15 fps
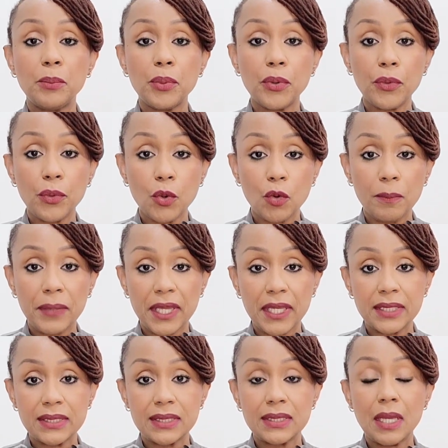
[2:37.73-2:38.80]

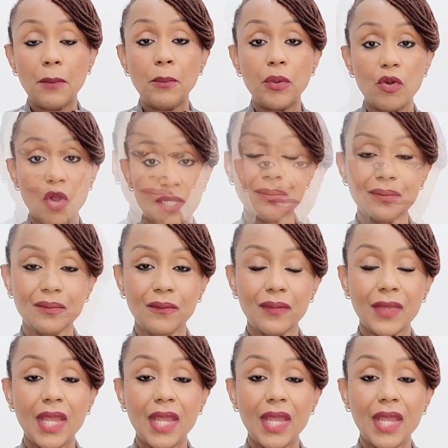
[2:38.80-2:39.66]
probate process.